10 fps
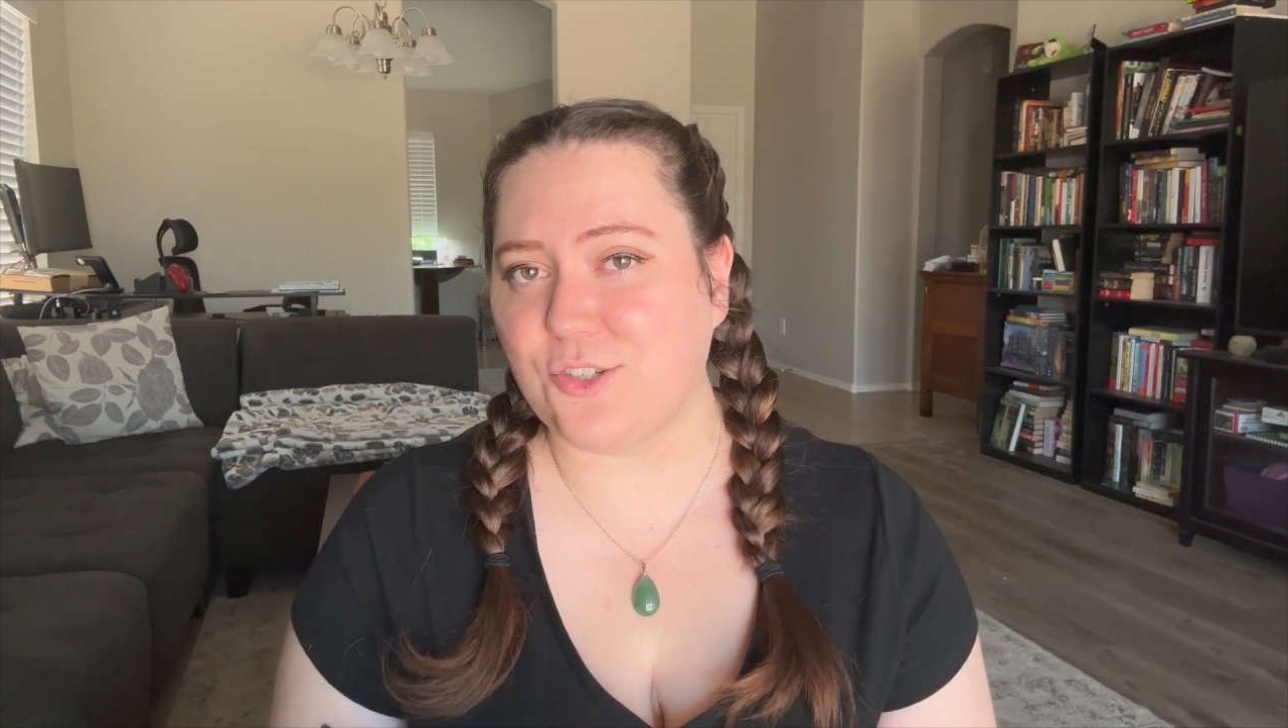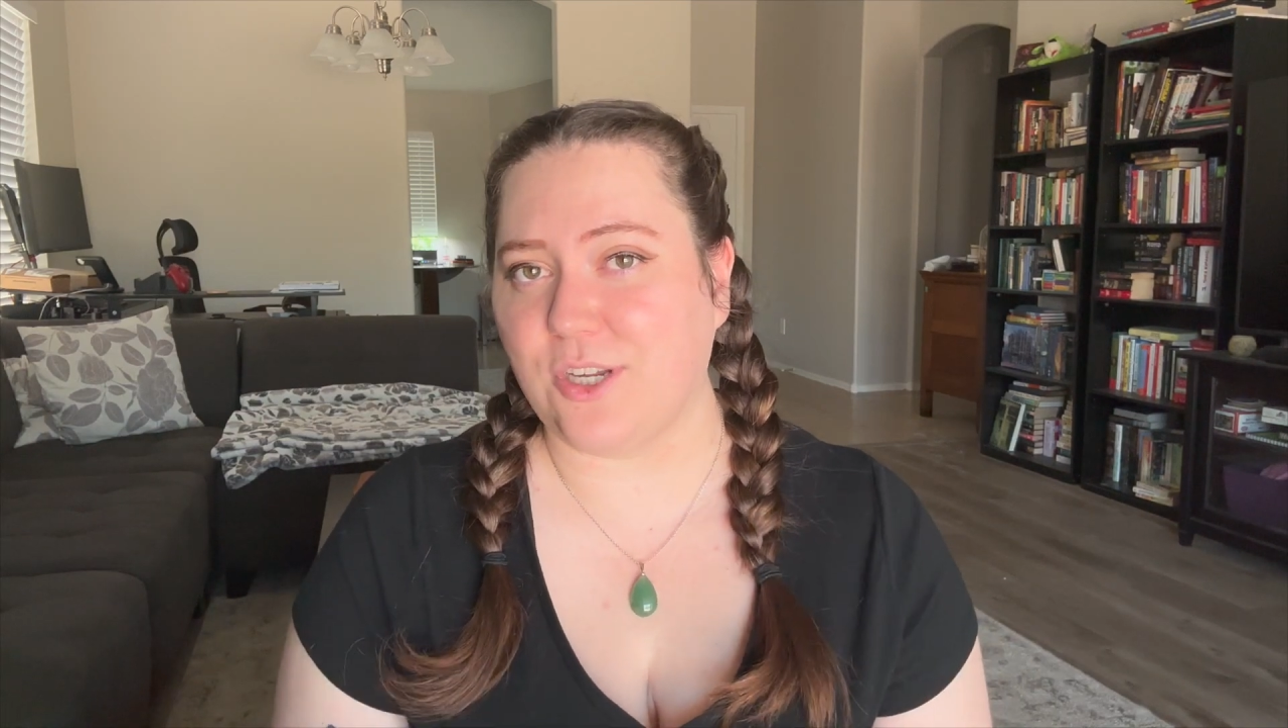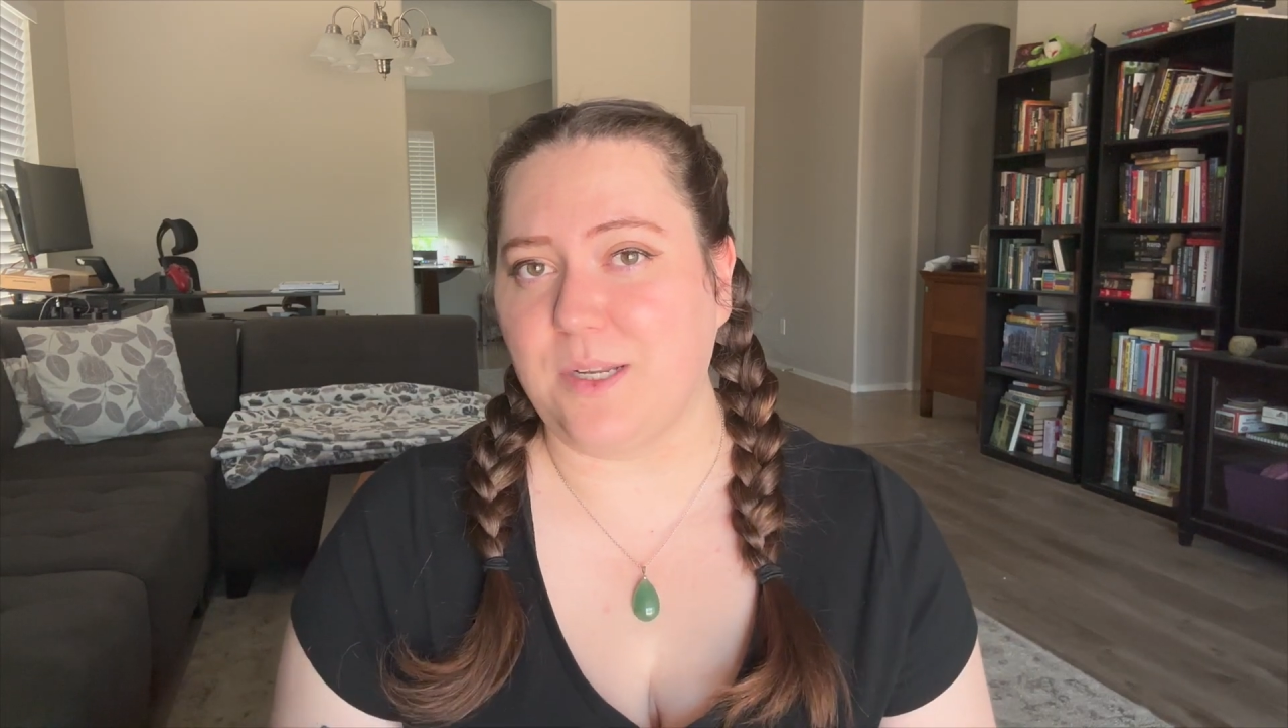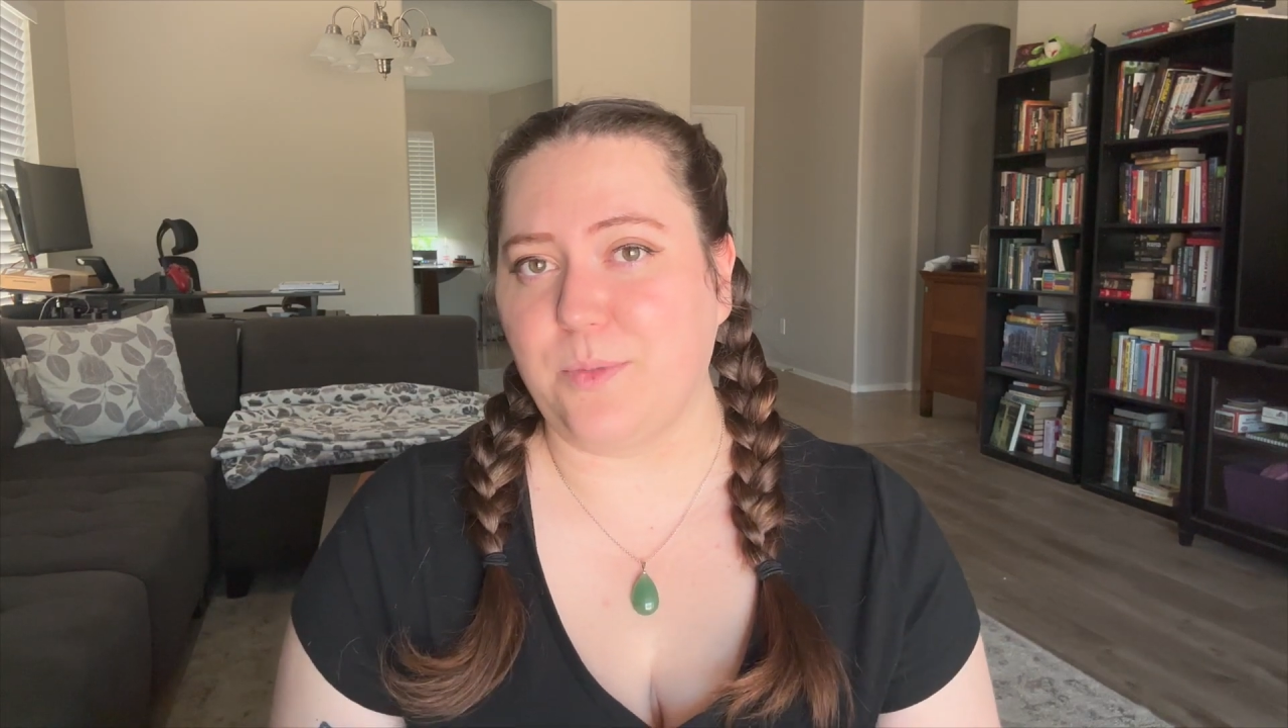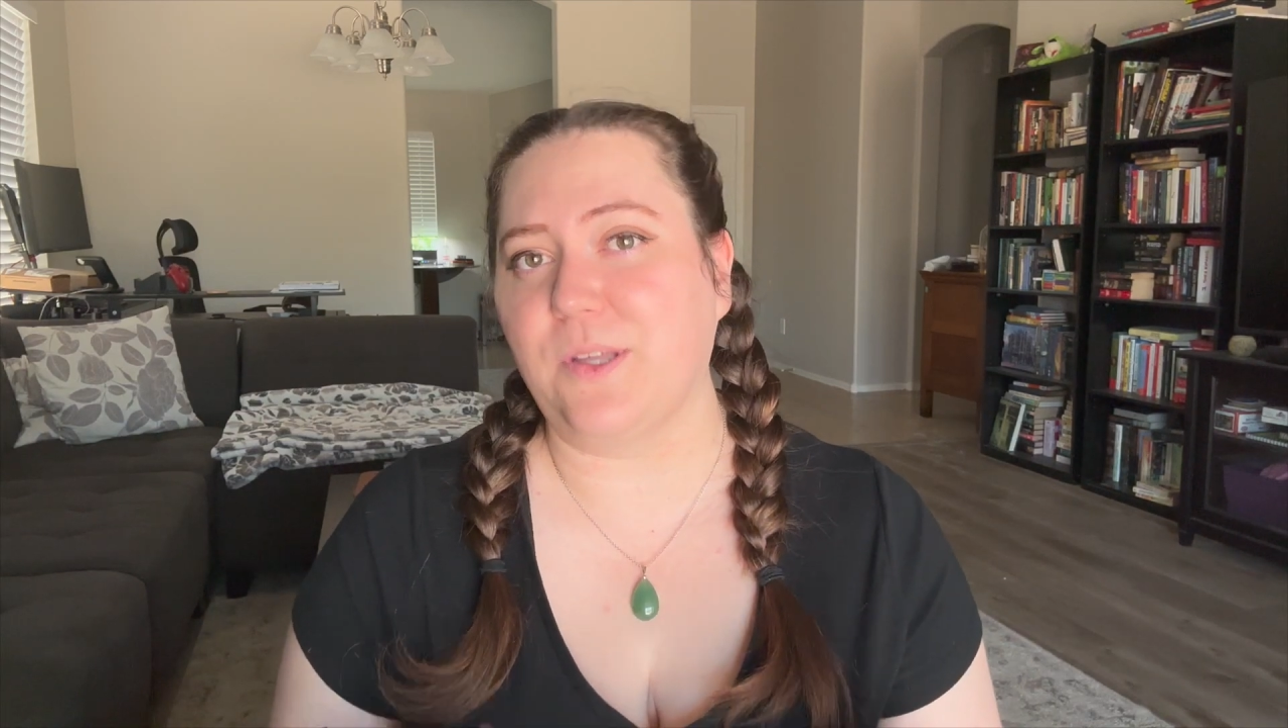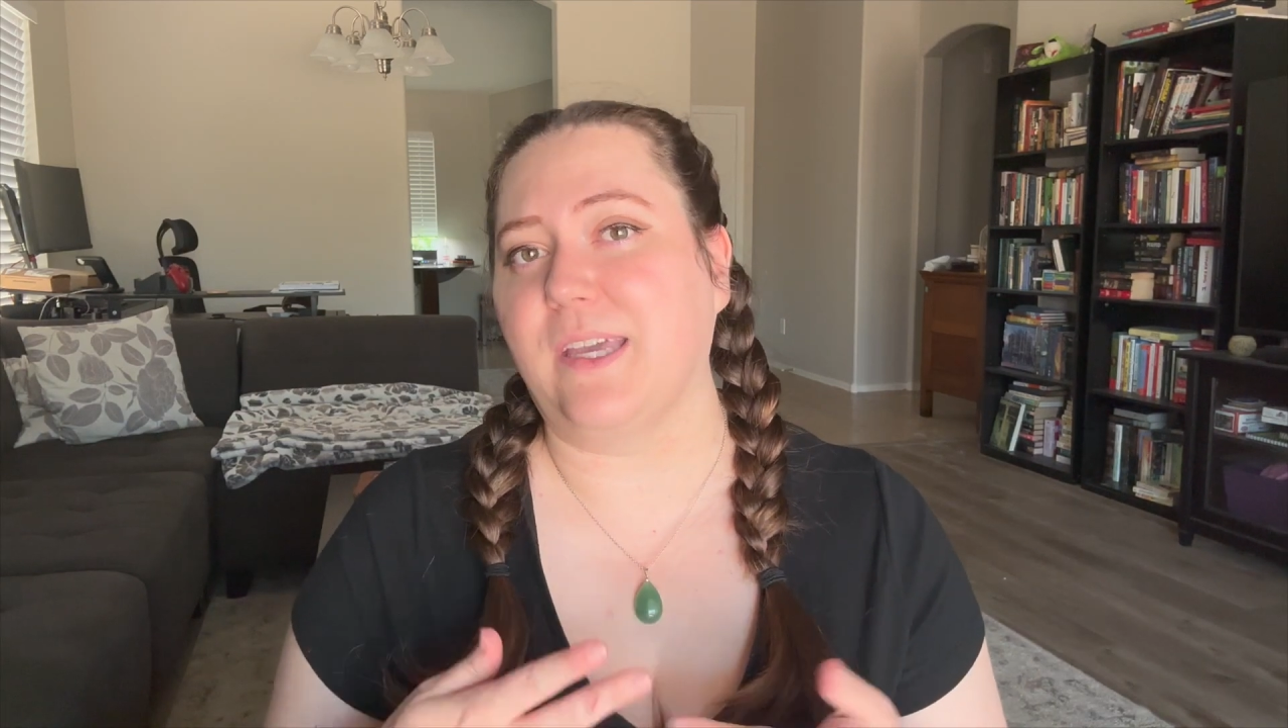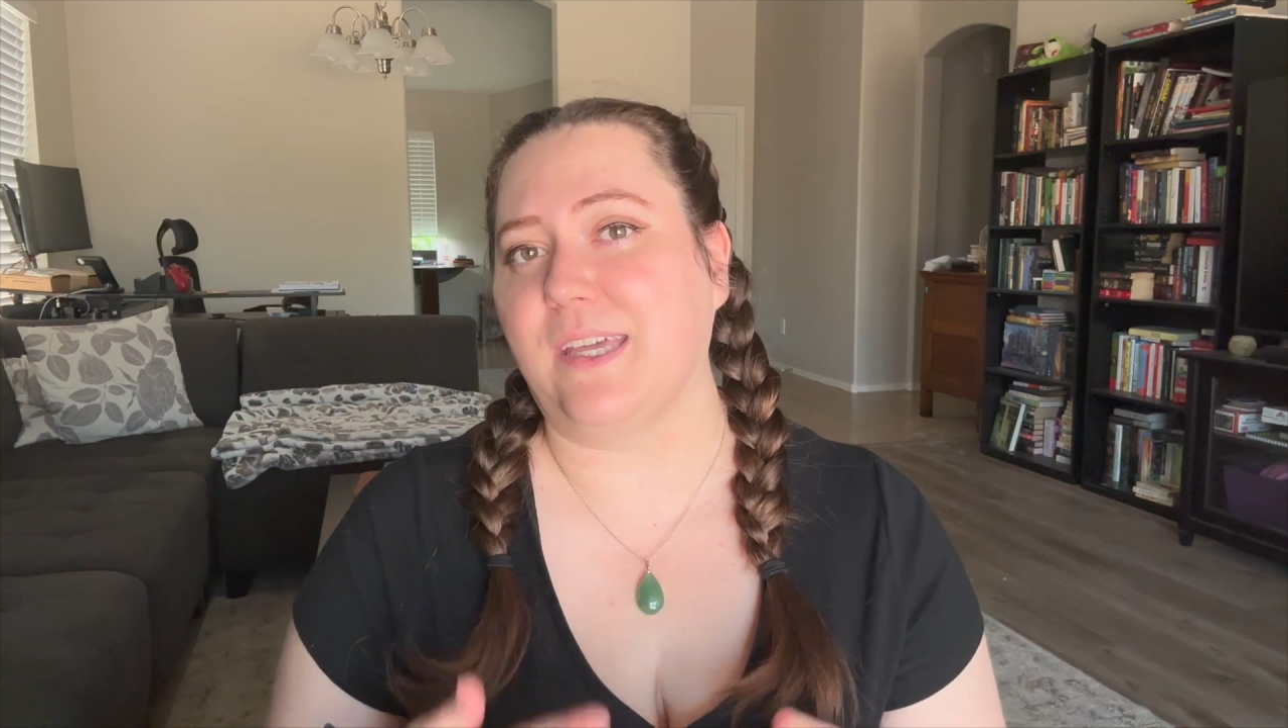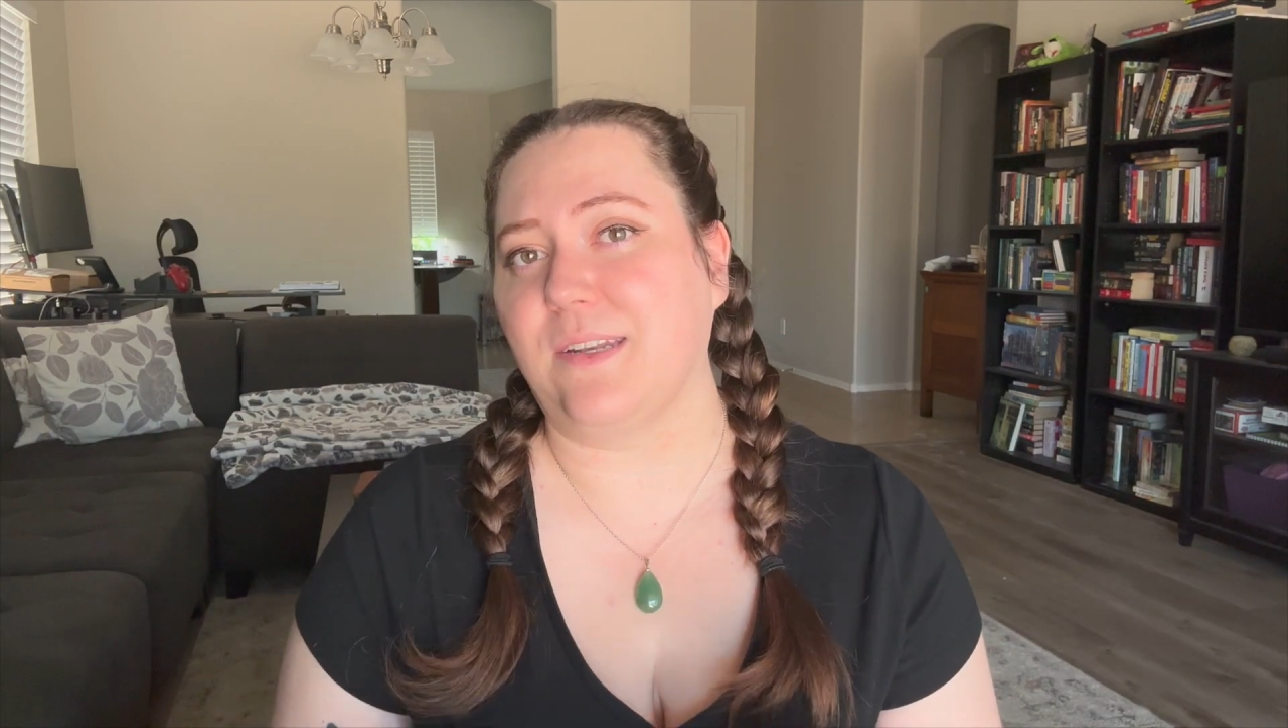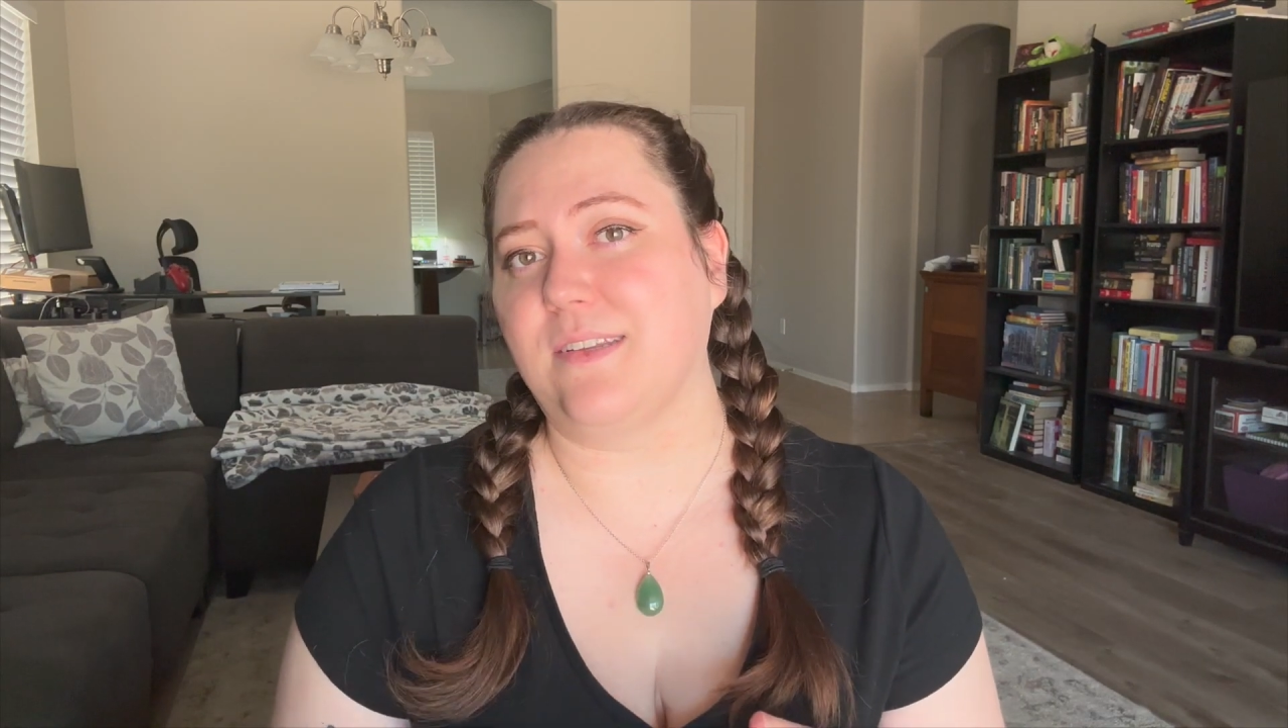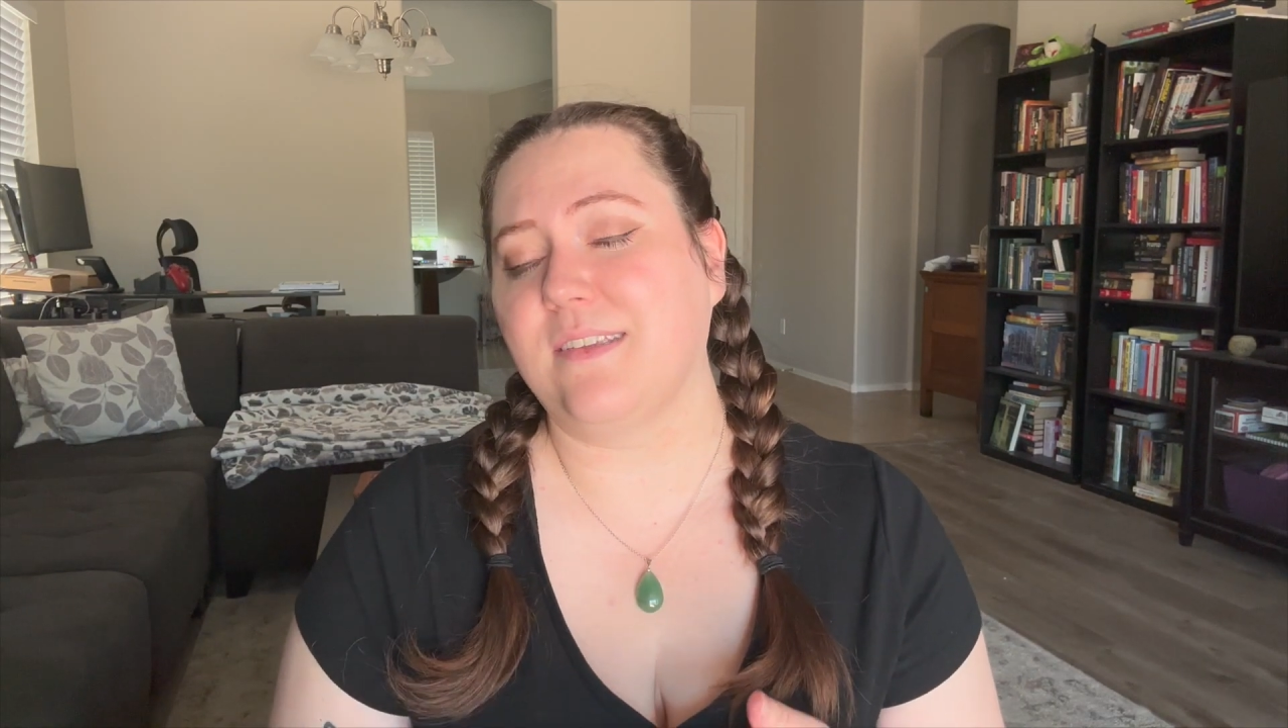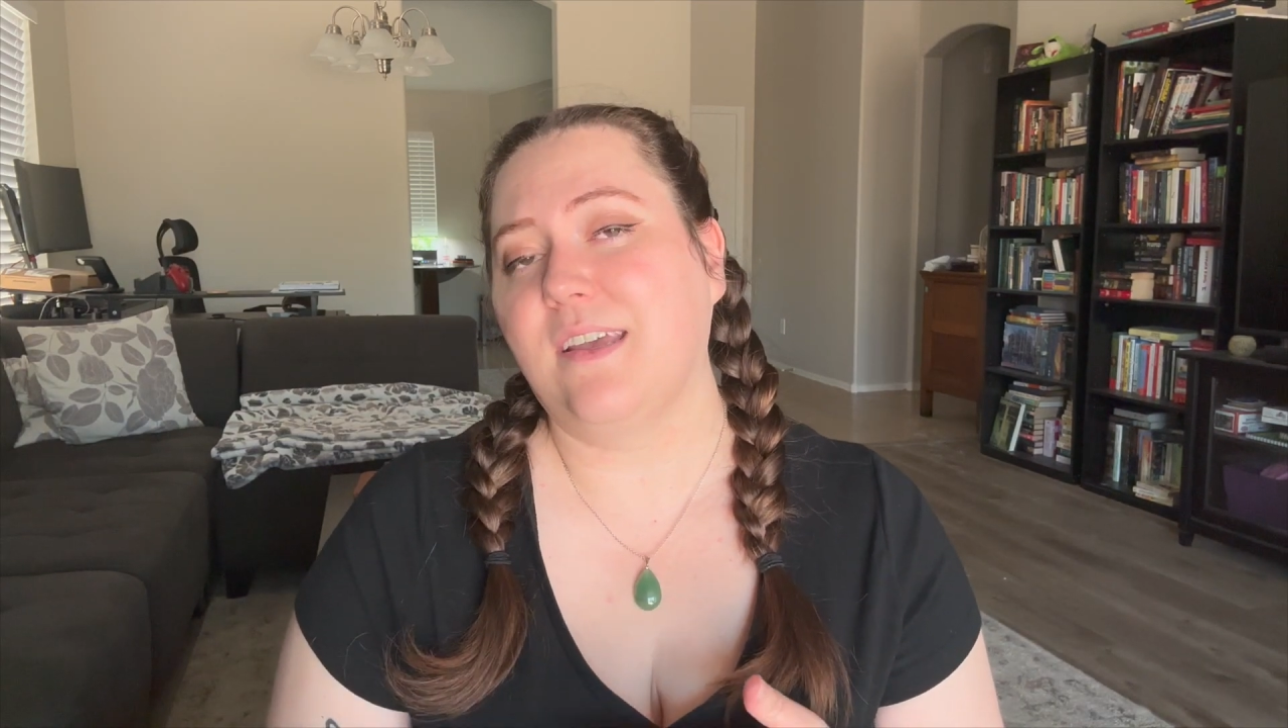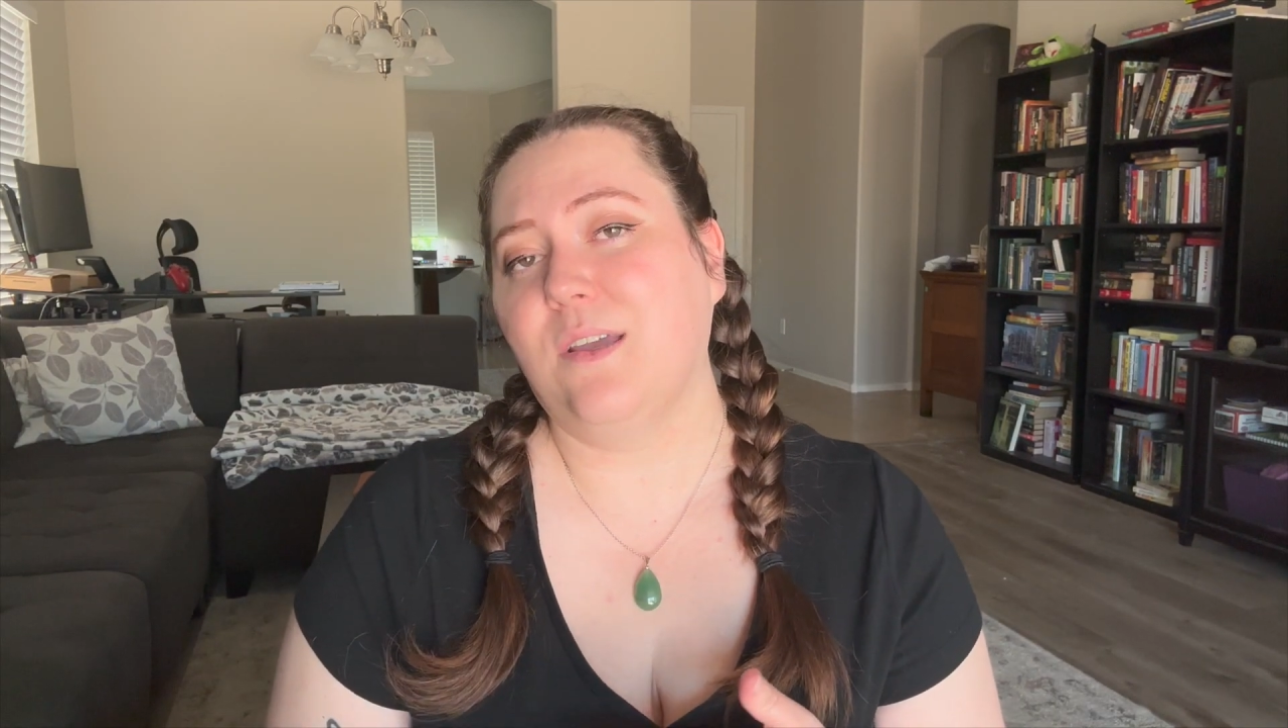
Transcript: treatable and